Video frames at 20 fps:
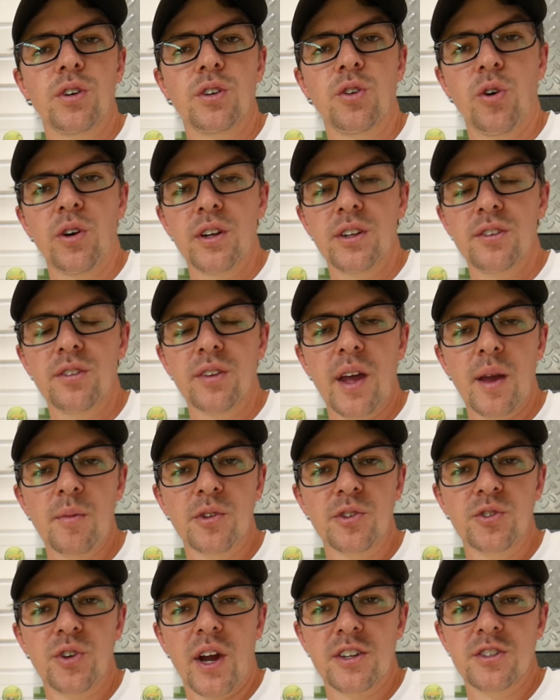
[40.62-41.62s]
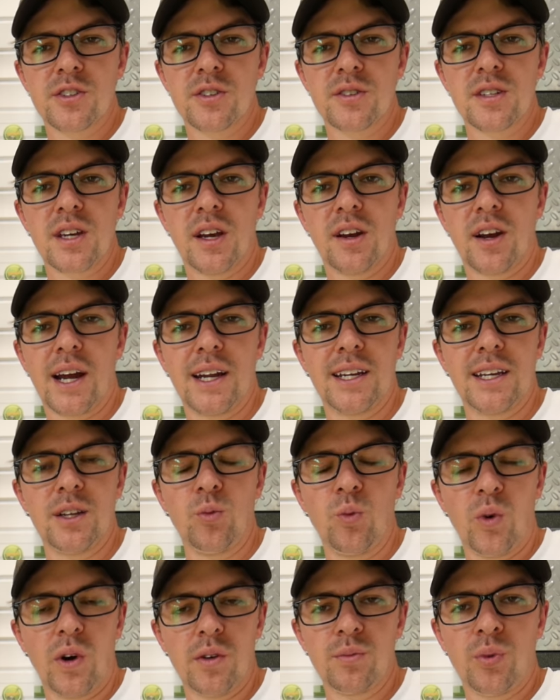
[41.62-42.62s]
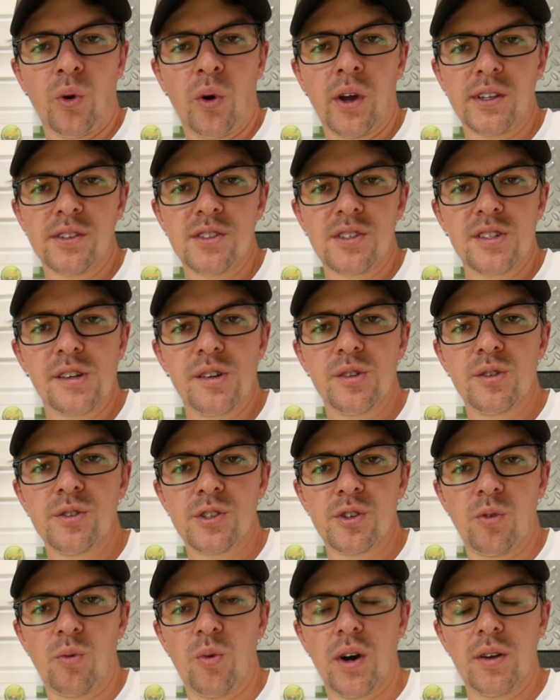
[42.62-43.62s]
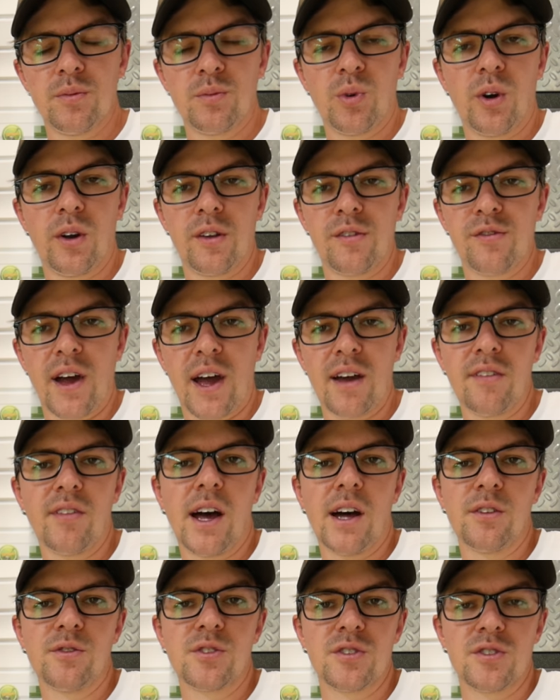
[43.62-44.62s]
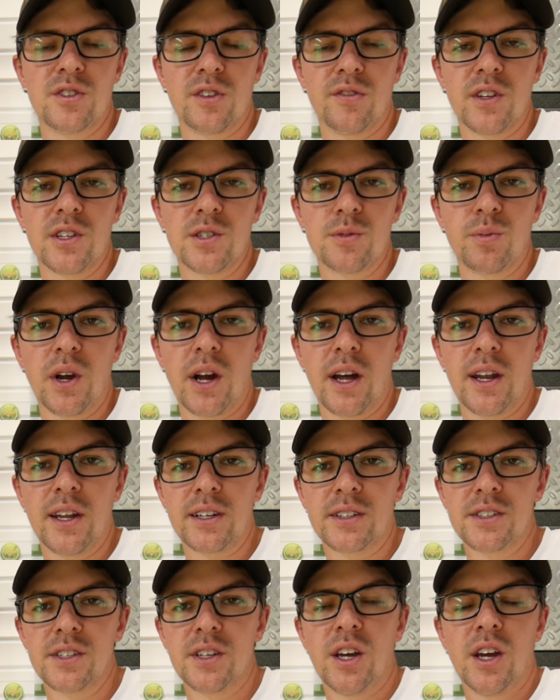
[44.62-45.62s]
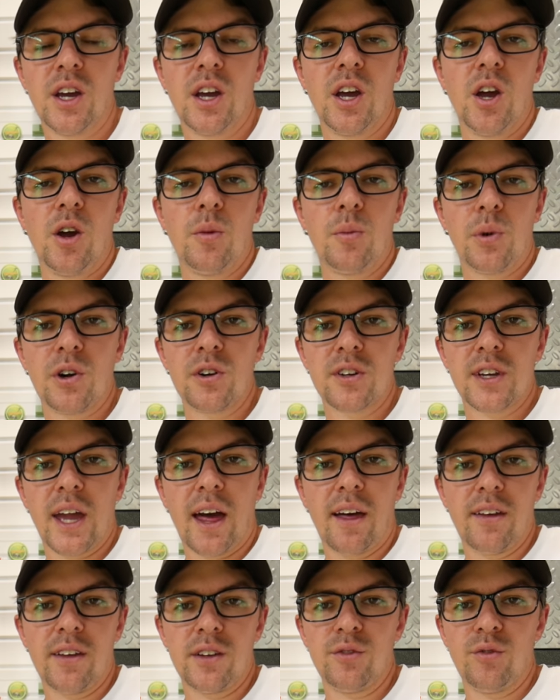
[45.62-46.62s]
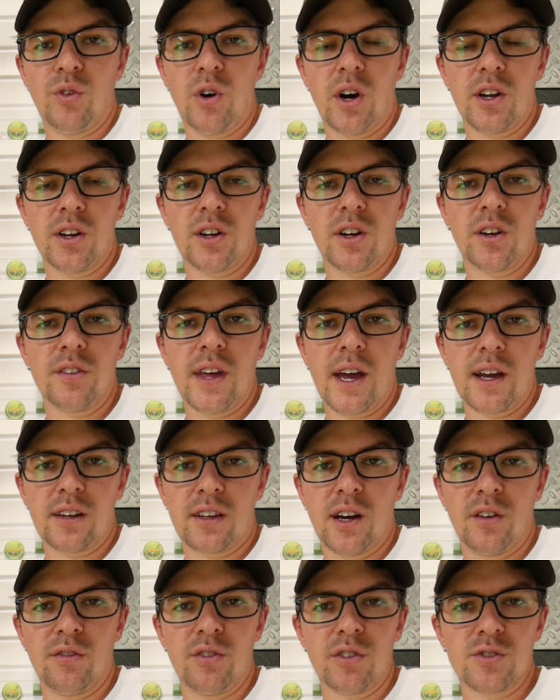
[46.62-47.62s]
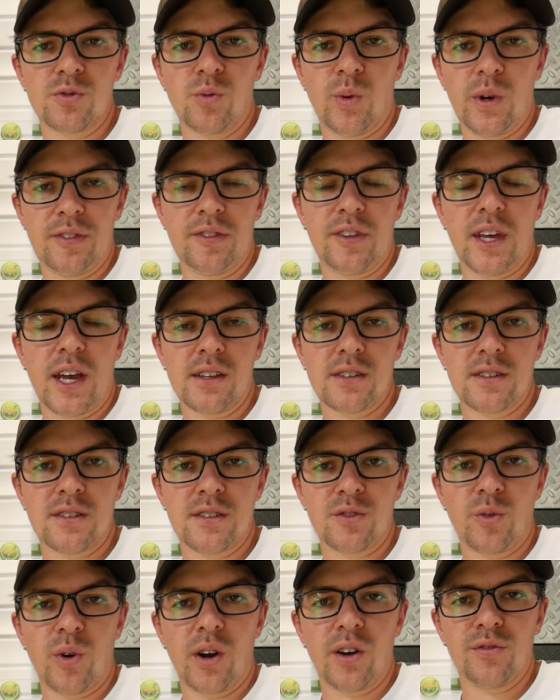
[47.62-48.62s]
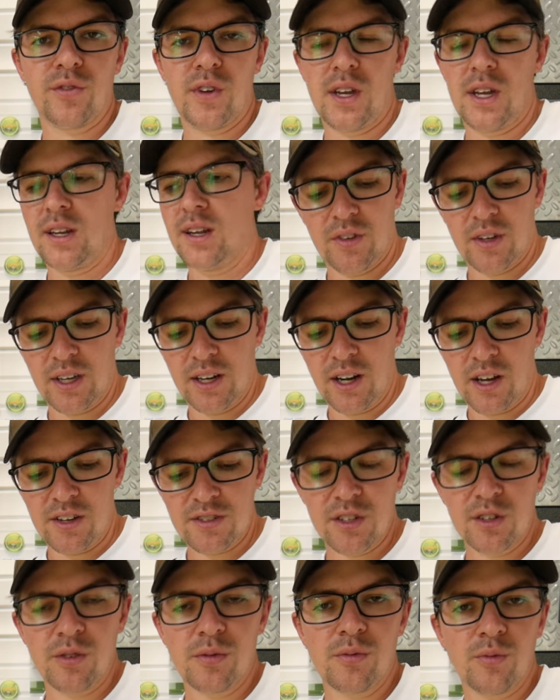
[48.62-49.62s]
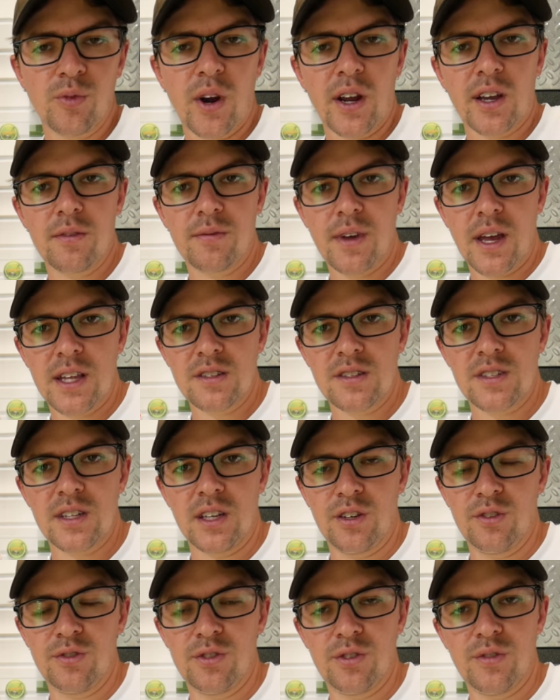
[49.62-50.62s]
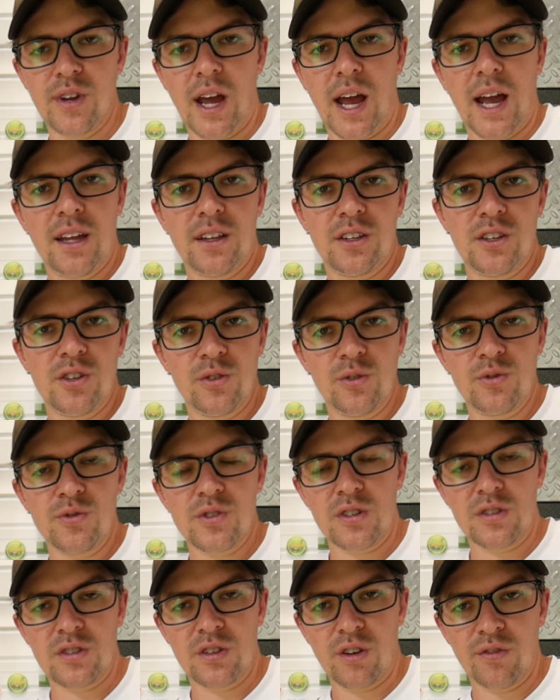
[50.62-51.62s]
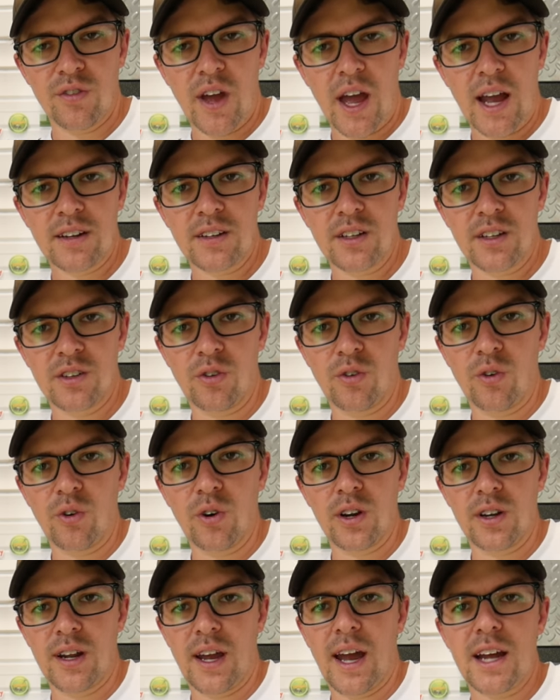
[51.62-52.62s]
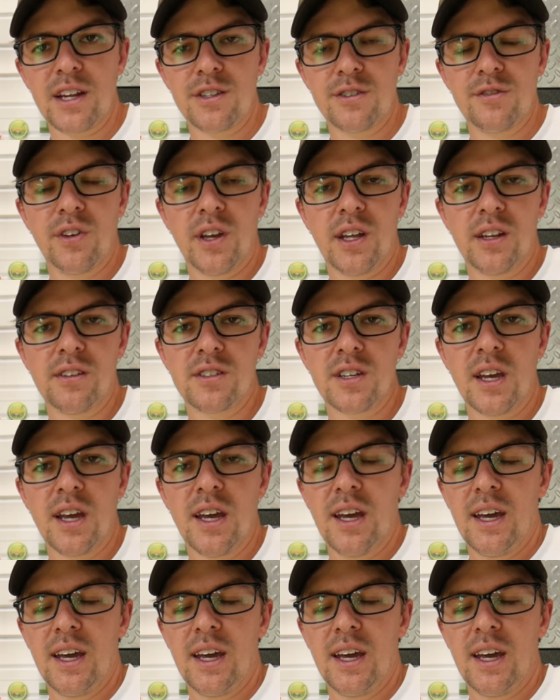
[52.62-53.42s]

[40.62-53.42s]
According to label directions here, I need 1.2 to 1.5 ounces of this product per gallon of water that covers 1,000 square feet. It also recommends that you do not use a surfactant or an adjuvant